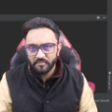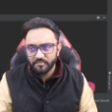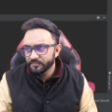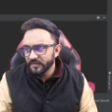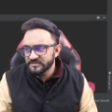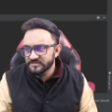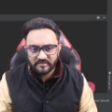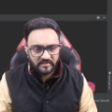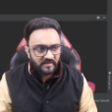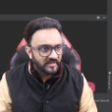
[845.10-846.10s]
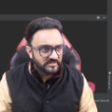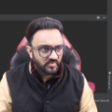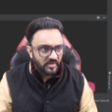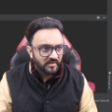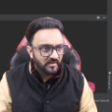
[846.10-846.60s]
paste it there as
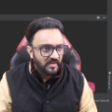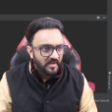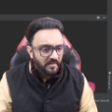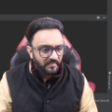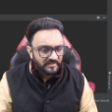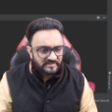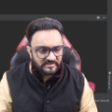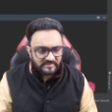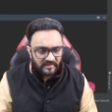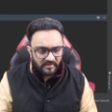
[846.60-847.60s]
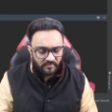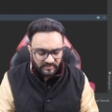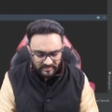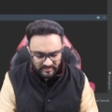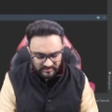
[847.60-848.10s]
well, but this is a little
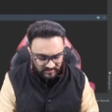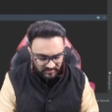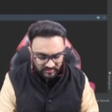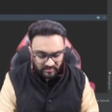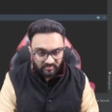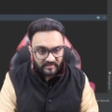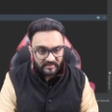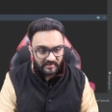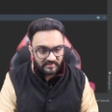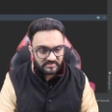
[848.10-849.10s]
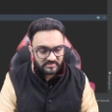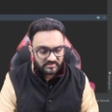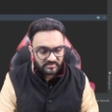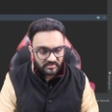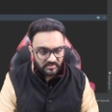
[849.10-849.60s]
bit easier. You can write git
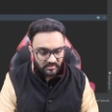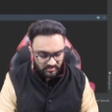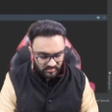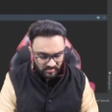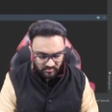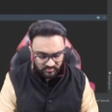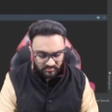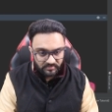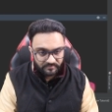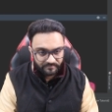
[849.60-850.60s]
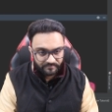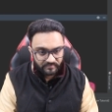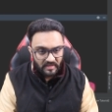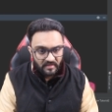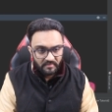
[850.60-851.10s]
clone.
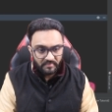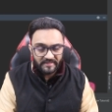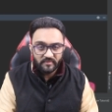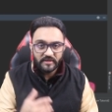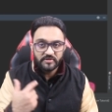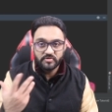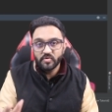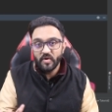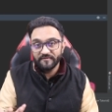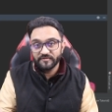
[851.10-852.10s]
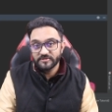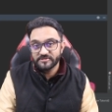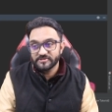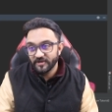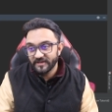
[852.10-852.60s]
By the way, you do have to
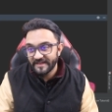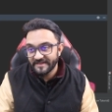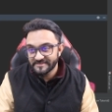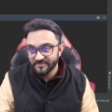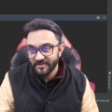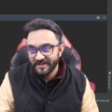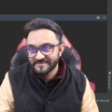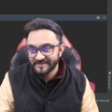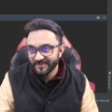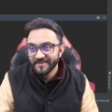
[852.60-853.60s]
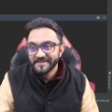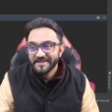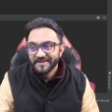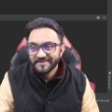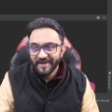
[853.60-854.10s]
install Git as well, so
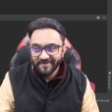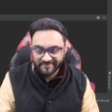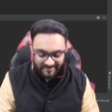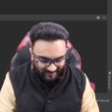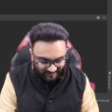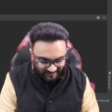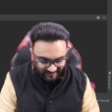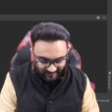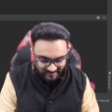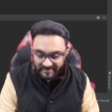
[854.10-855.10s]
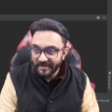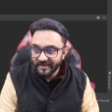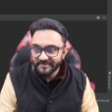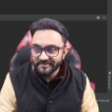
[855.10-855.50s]
you have to go to their website